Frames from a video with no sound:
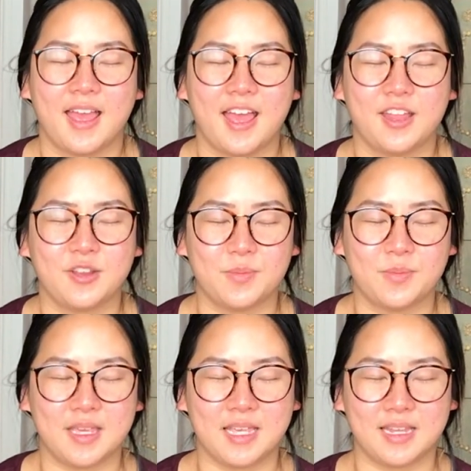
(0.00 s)
And you'll
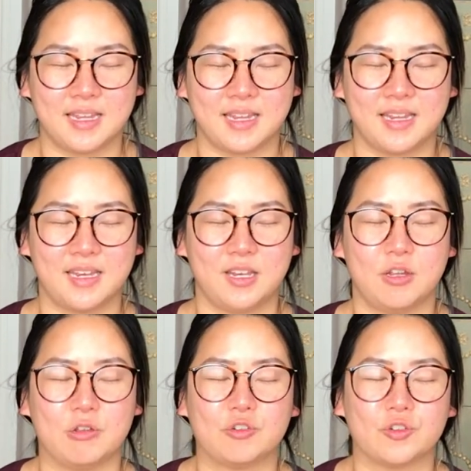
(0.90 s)
meet in a
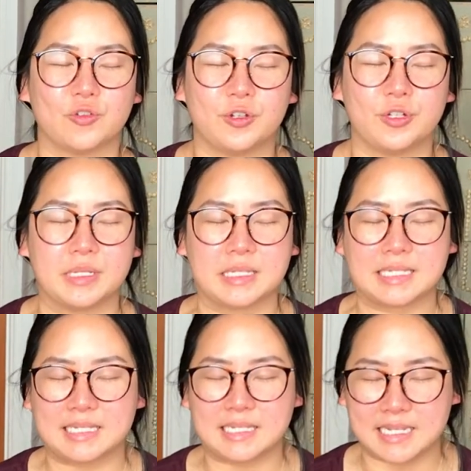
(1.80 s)
neutral
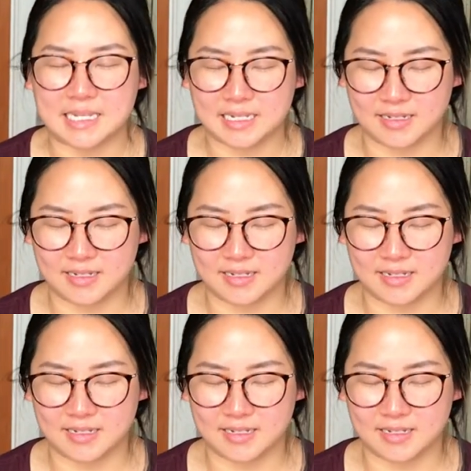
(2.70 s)
seat.